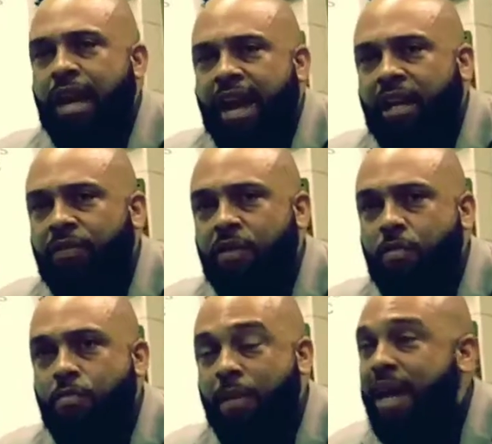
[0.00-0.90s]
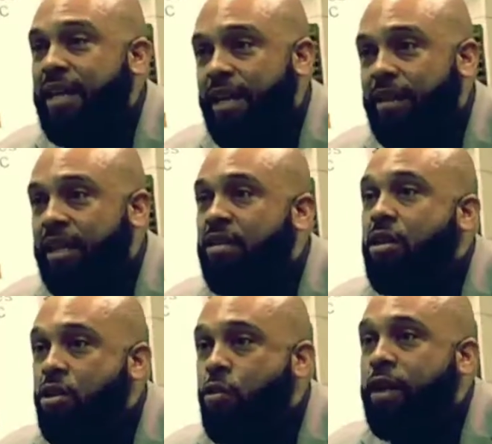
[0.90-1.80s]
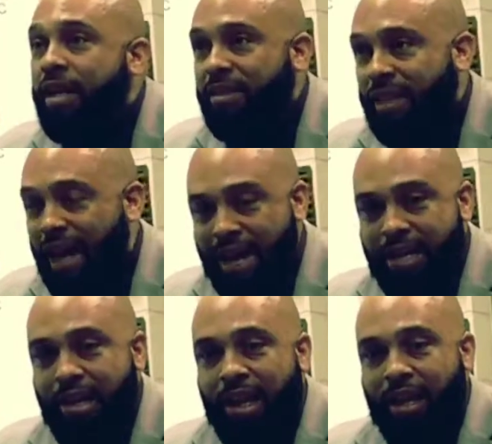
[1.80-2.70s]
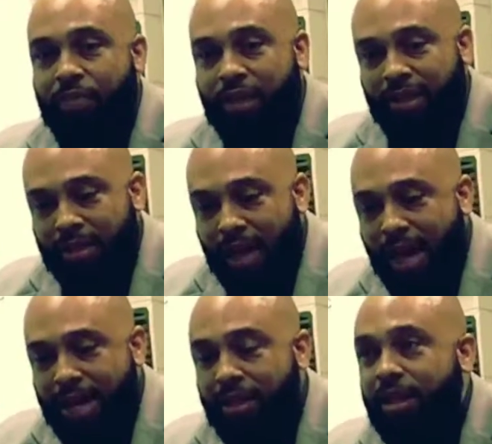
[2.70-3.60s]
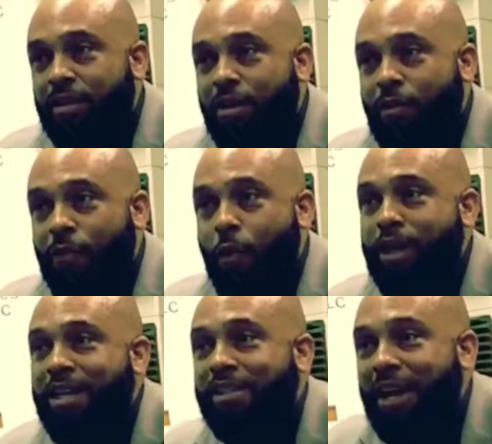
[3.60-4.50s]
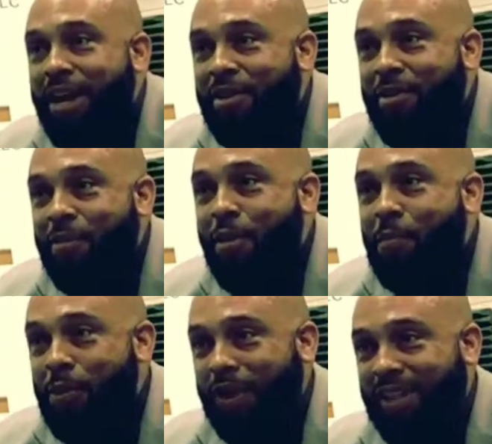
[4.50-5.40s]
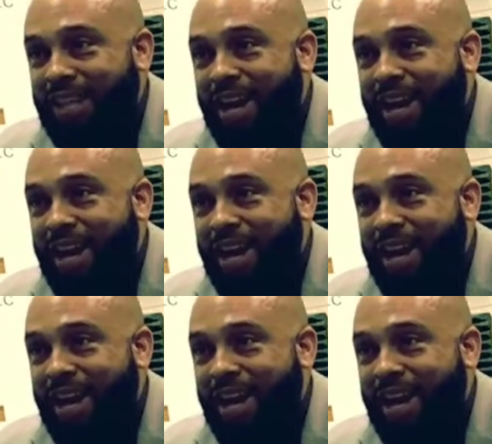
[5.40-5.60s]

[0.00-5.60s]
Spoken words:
And if you make it, then you will get signed. And if you get signed, then 4 years later, your book is